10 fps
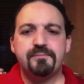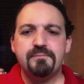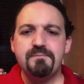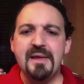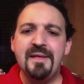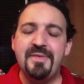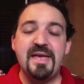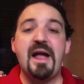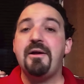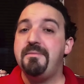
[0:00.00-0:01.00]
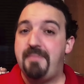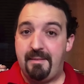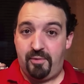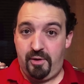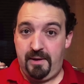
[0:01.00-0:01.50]
they are in
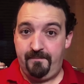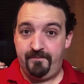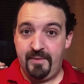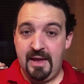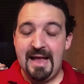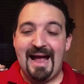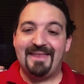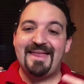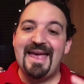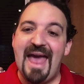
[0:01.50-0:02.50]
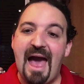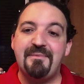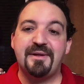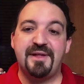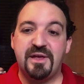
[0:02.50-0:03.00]
memory and they have
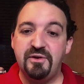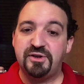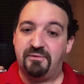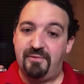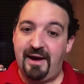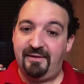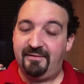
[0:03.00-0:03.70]
execution rights.